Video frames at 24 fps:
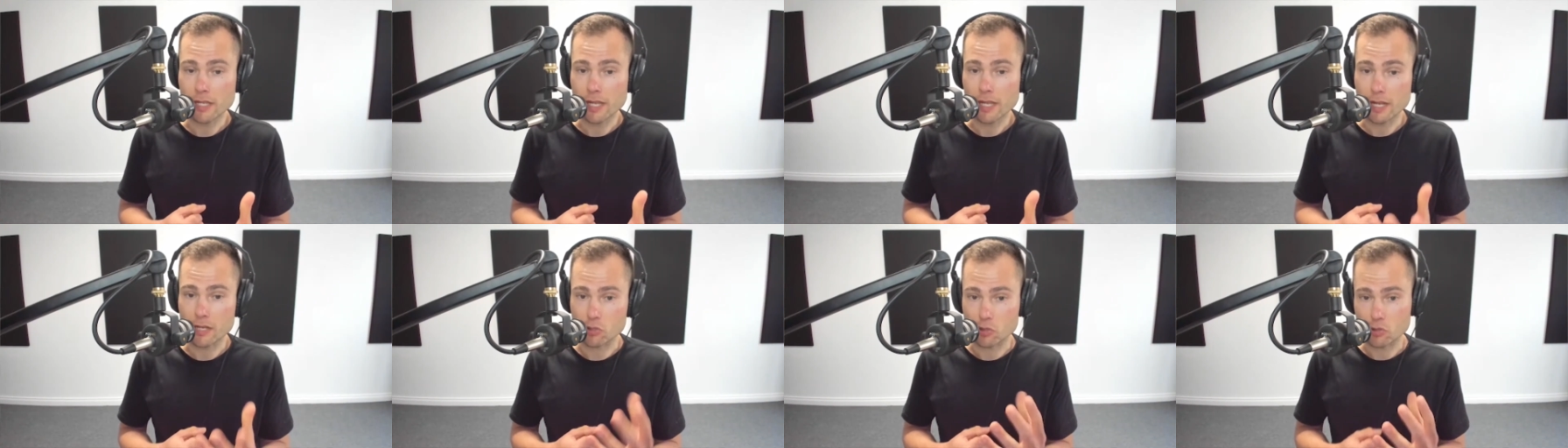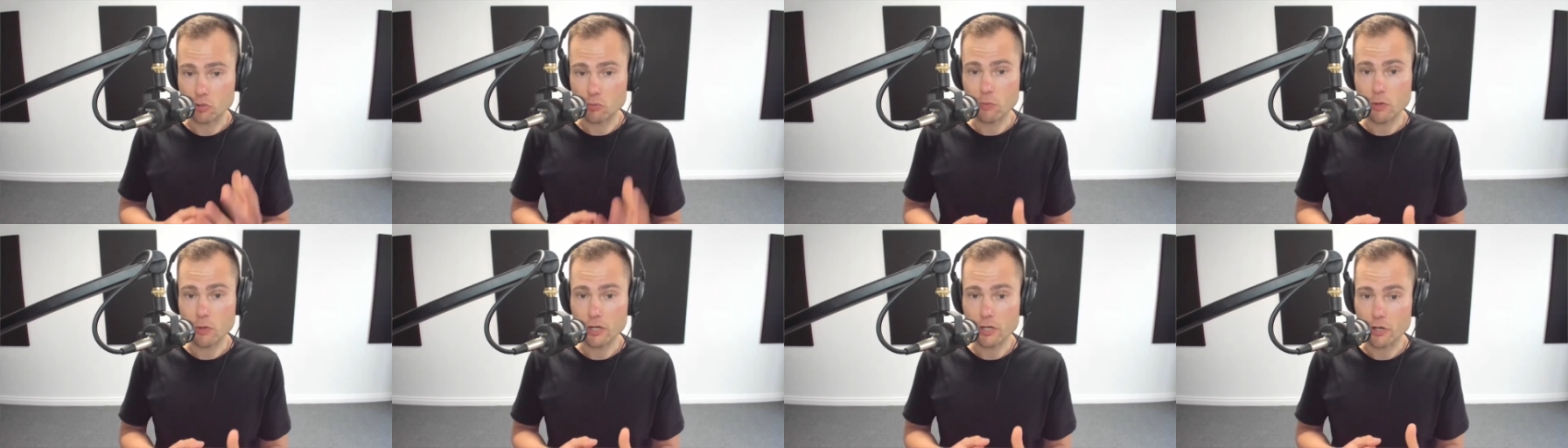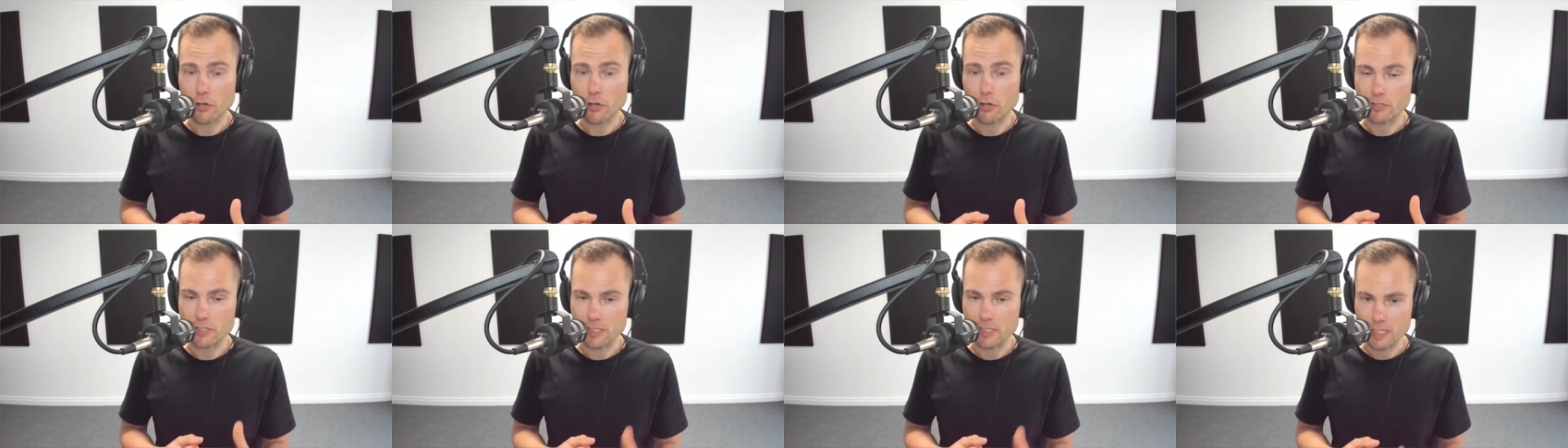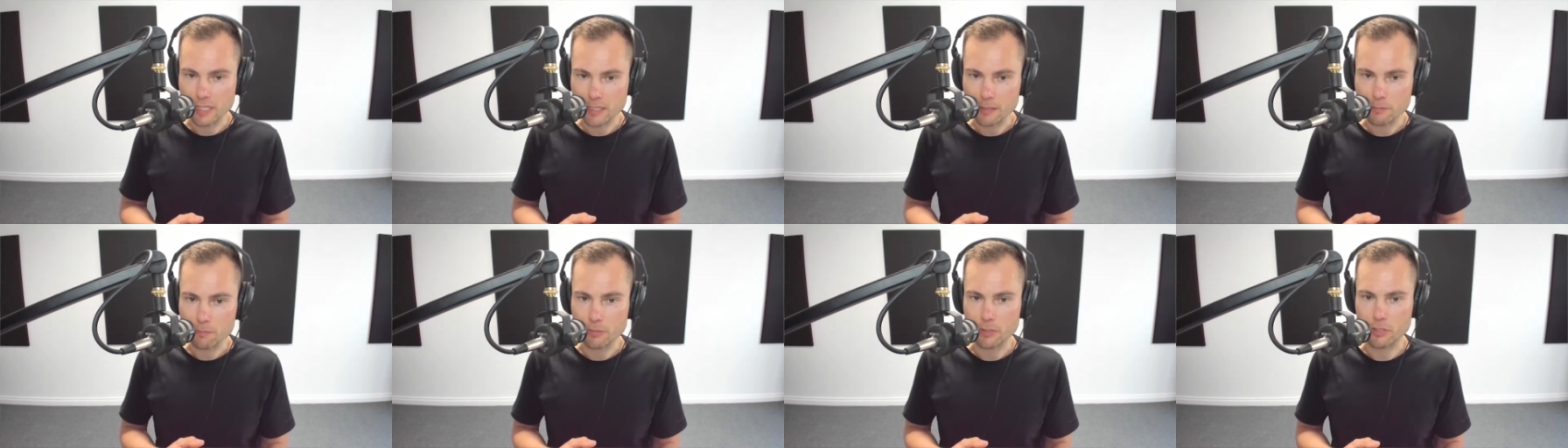and you want to go
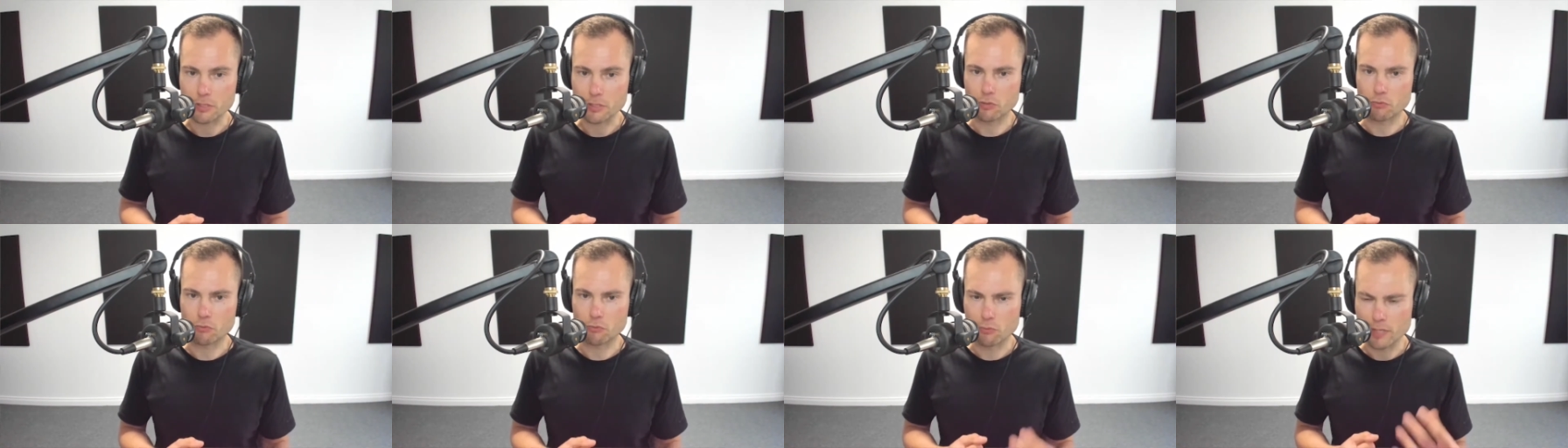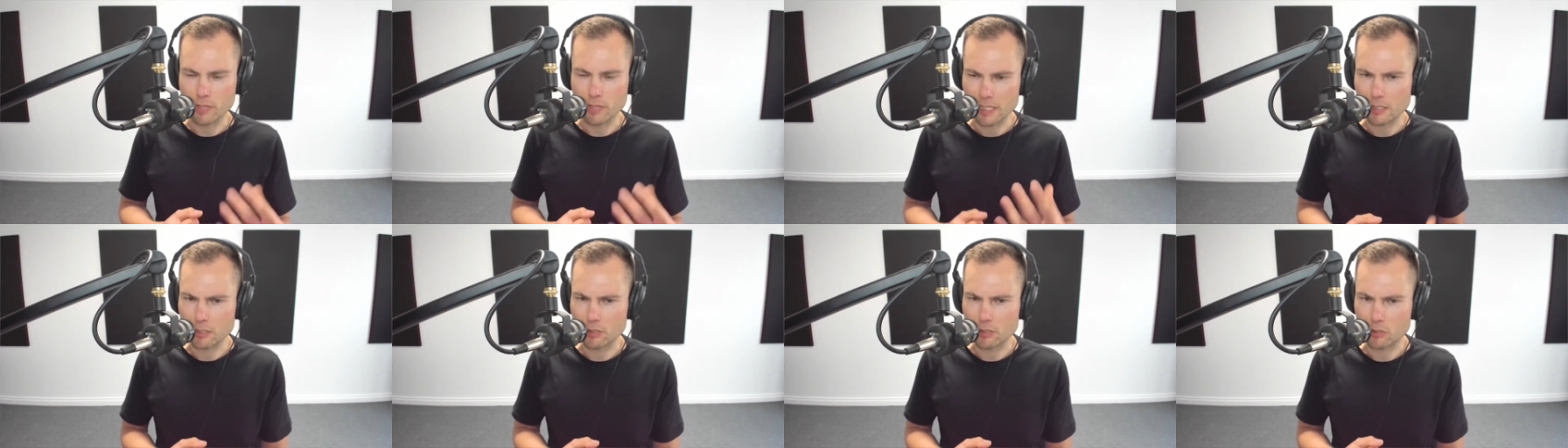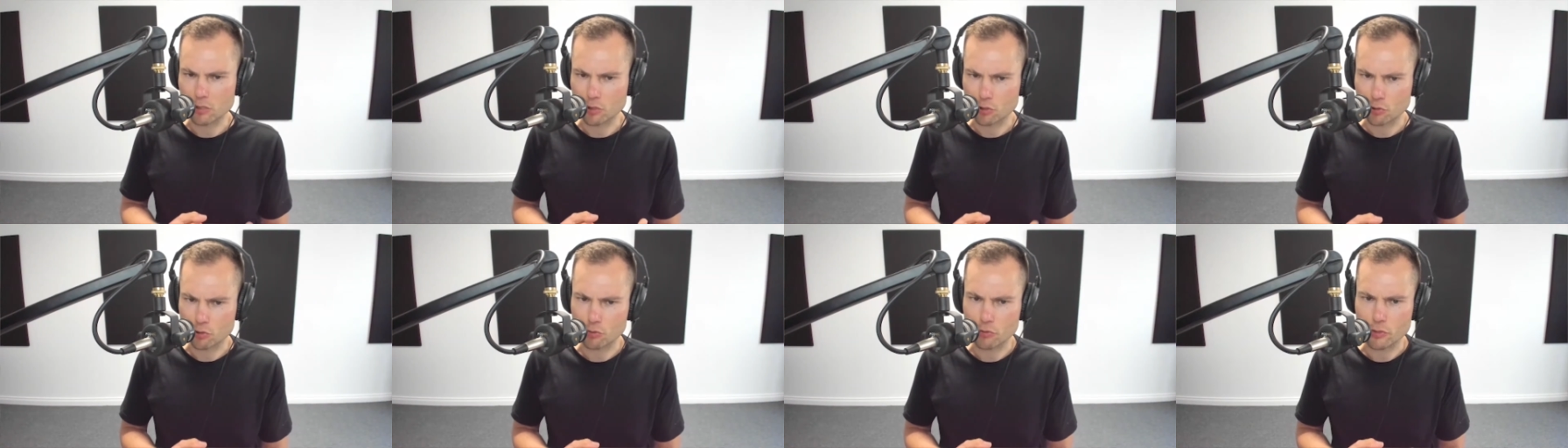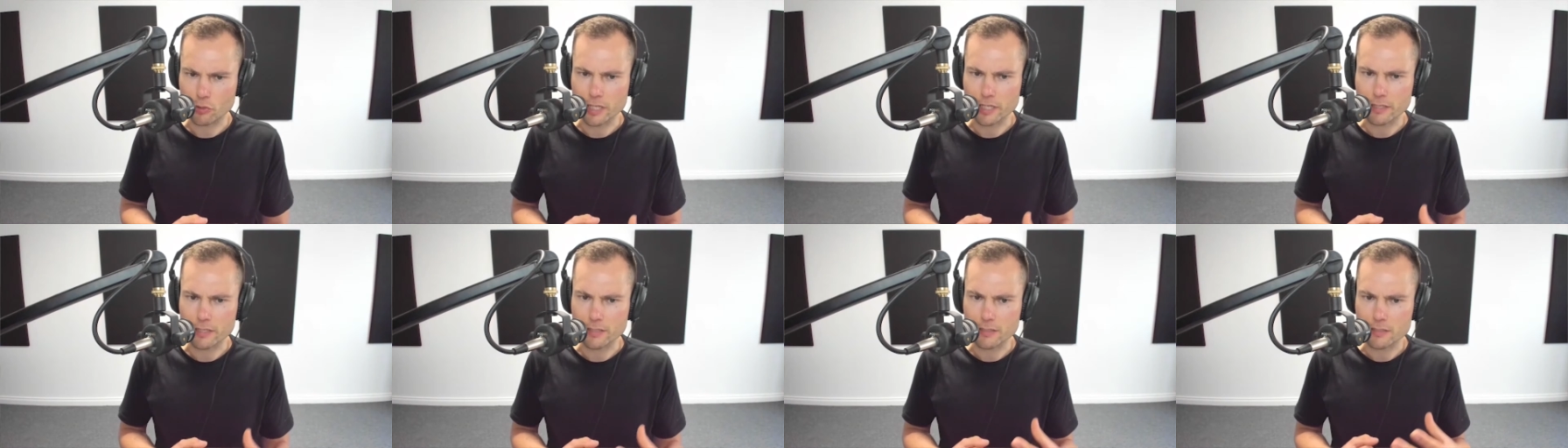deep and you're really
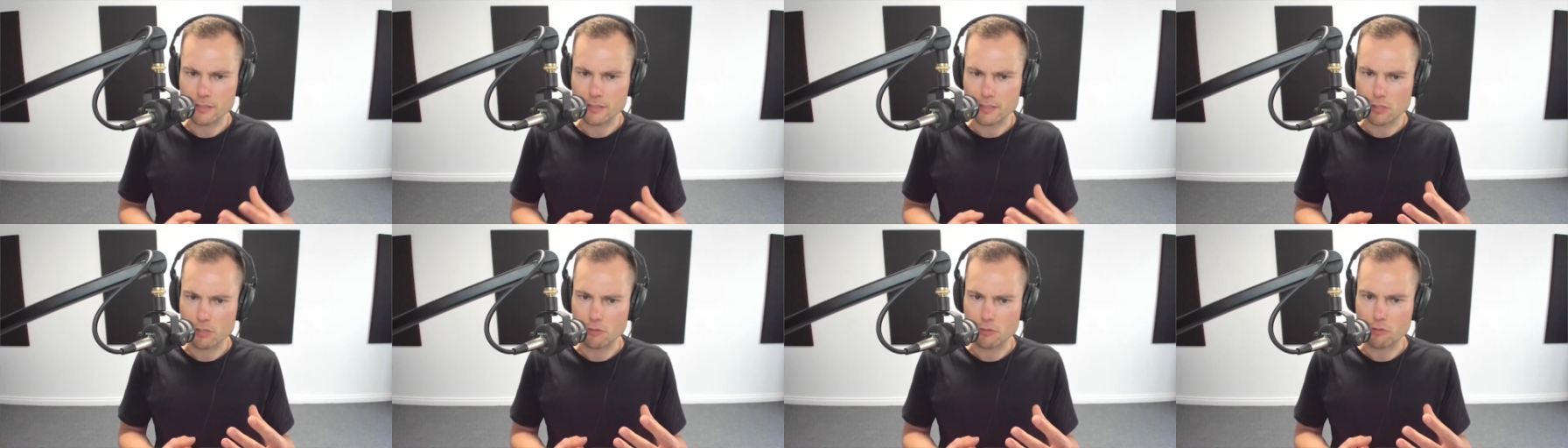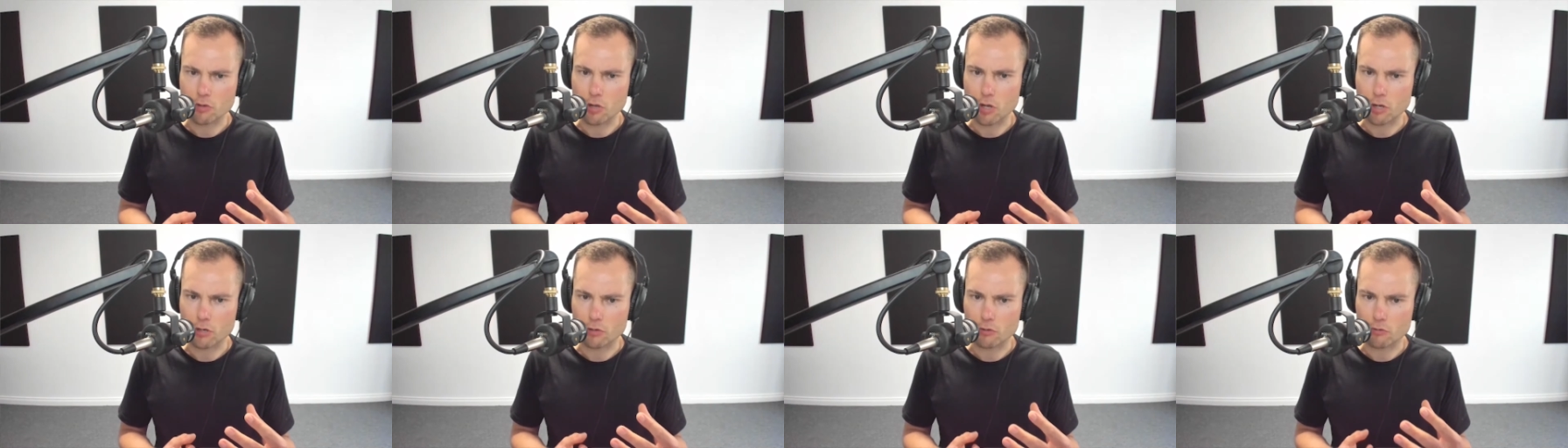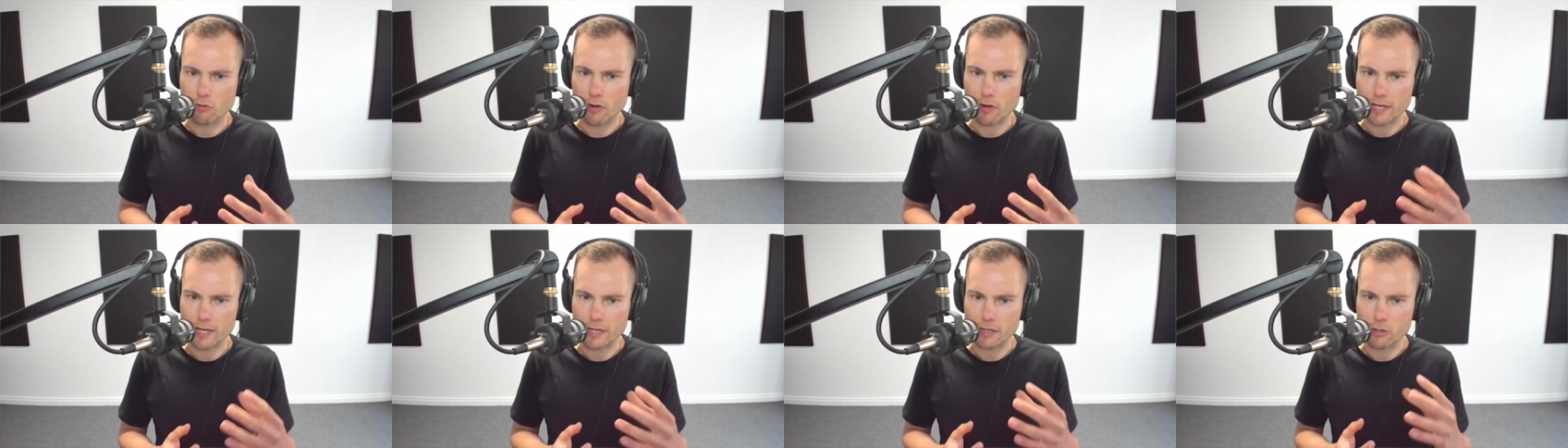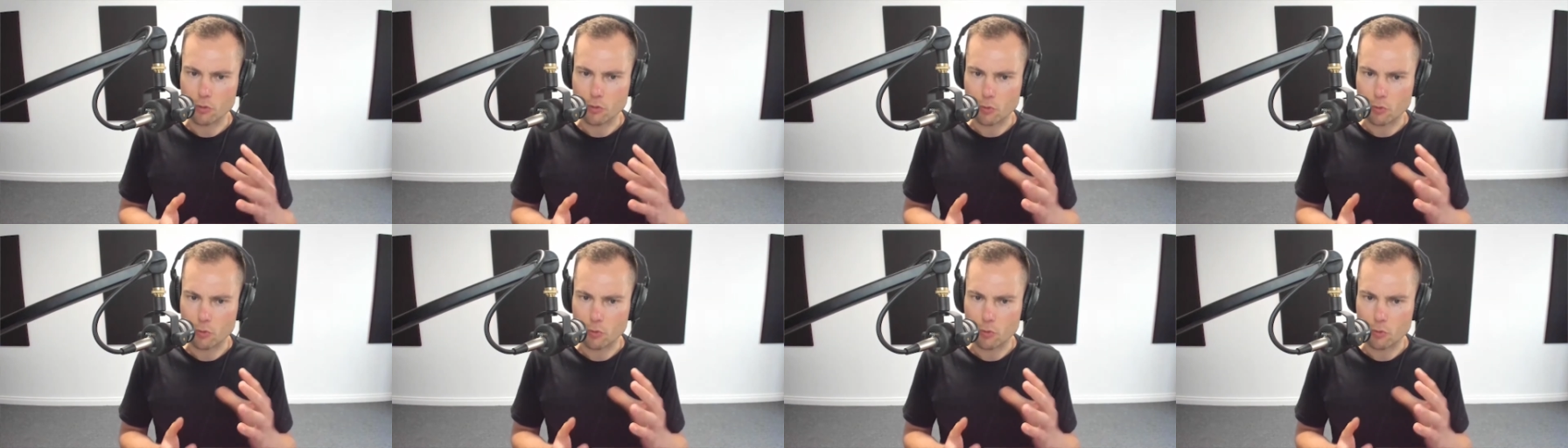curious and you've got great